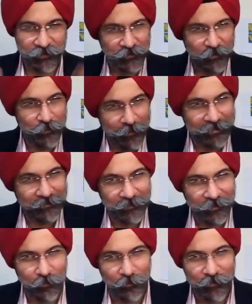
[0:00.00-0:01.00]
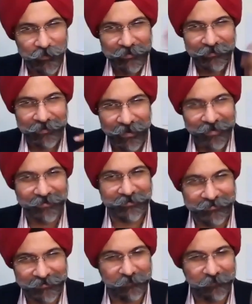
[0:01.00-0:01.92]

so you can you know let it